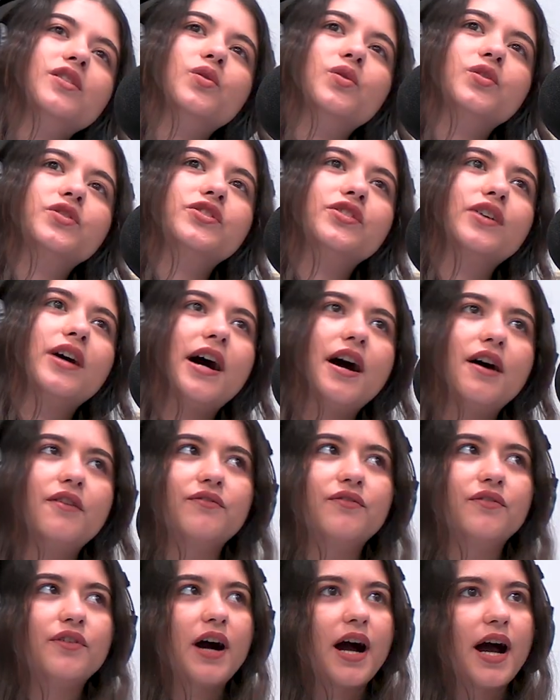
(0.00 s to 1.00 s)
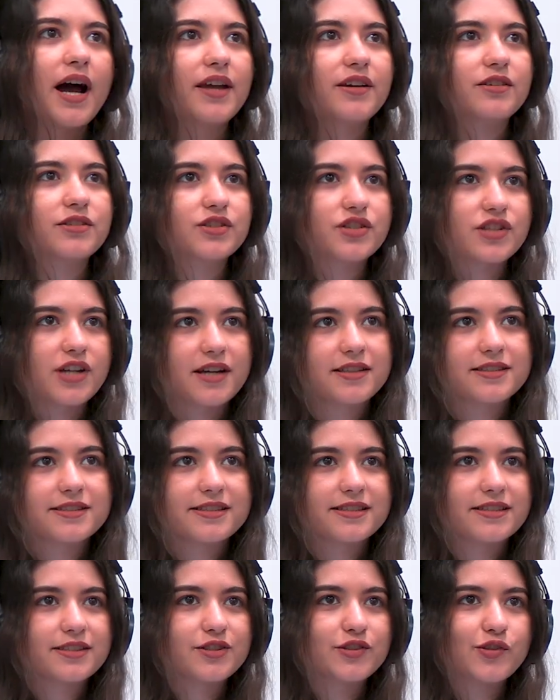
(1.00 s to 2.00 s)
you also have higher
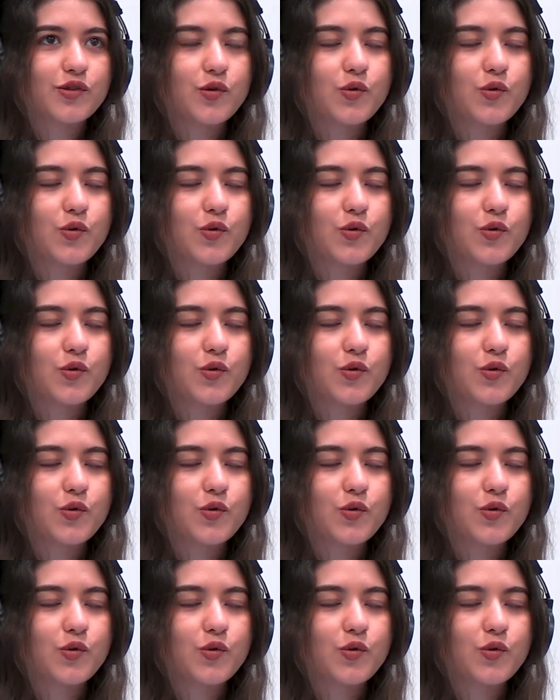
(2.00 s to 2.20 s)
chances